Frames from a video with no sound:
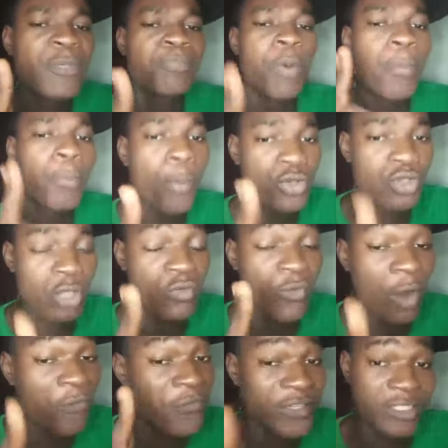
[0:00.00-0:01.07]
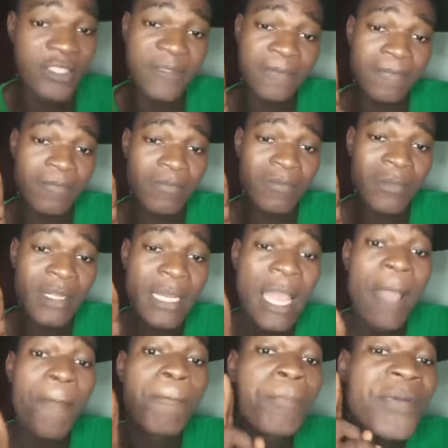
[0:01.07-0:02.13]
purpose of it.
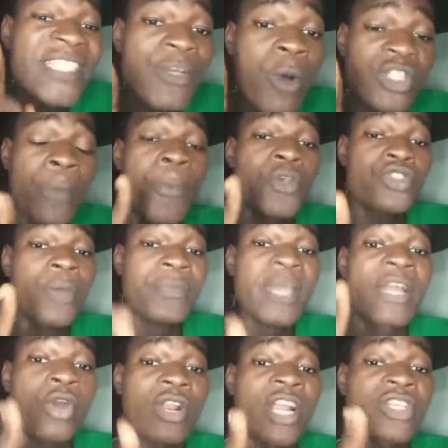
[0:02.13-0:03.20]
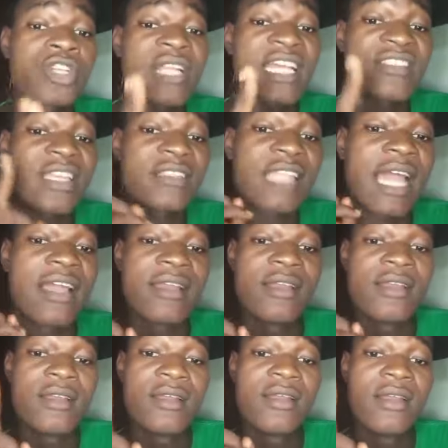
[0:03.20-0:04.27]
A prison was supposed to be a correctional center,
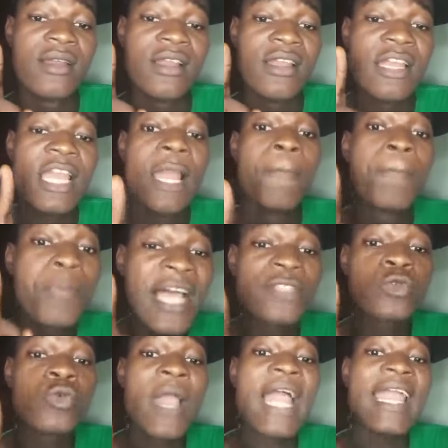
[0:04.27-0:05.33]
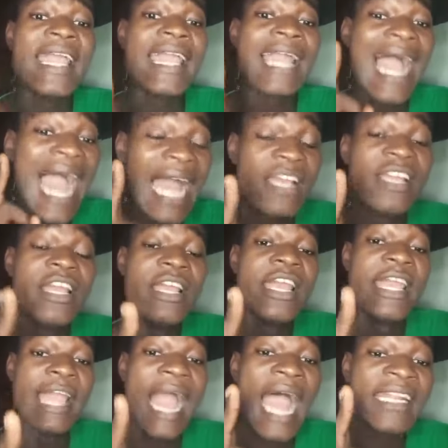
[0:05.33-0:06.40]
a place where a
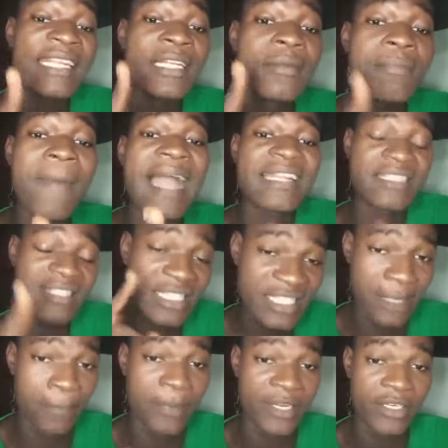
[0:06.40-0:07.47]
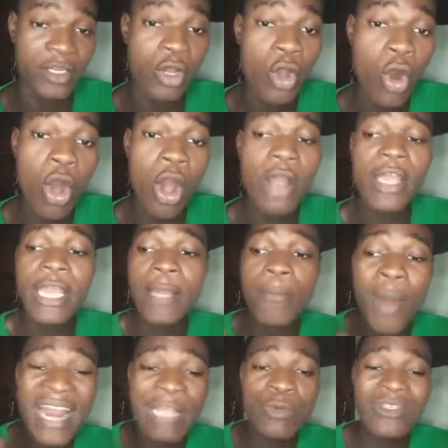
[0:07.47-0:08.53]
hardened man is disciplined, or a
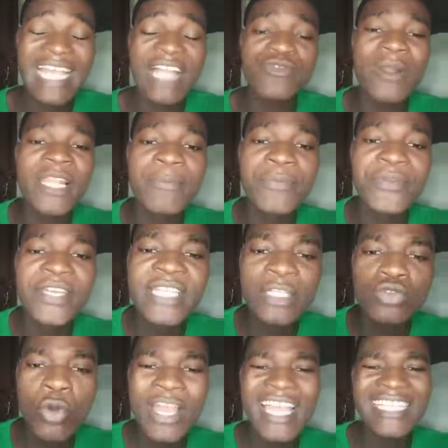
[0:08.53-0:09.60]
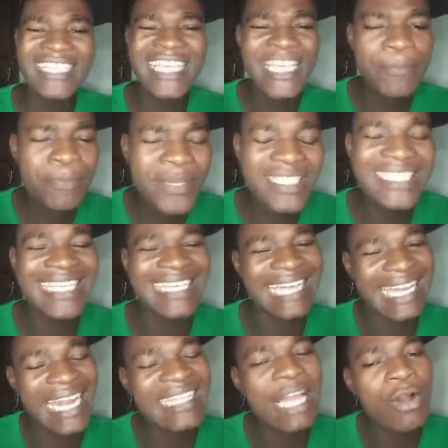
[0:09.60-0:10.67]
boy that was actually beginning to exhibit the
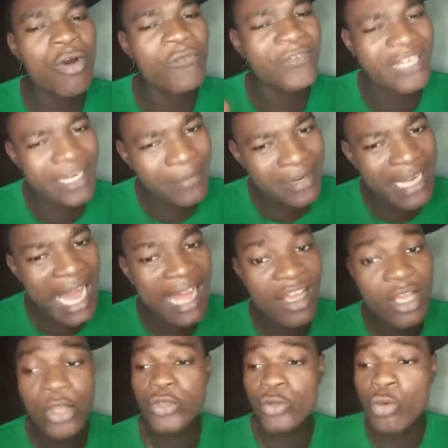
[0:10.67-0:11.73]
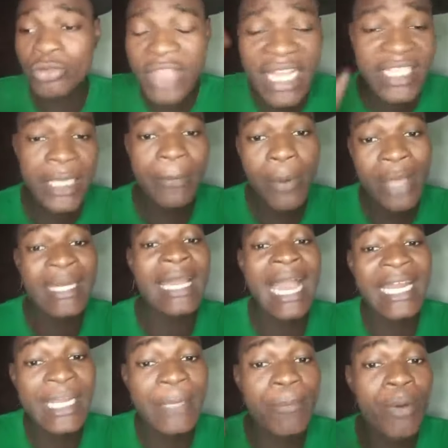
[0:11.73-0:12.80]
character of criminal. You take the boy there
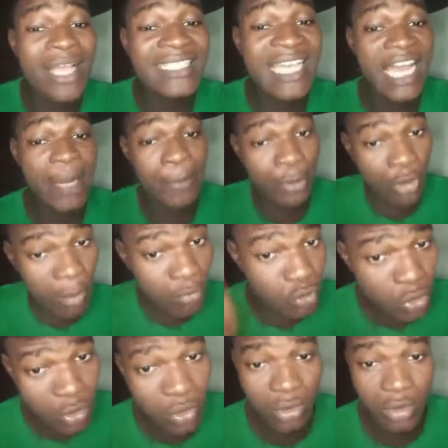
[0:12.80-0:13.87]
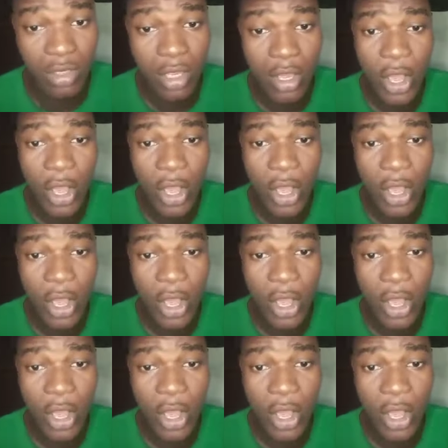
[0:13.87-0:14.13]
and the boy's head becomes cool.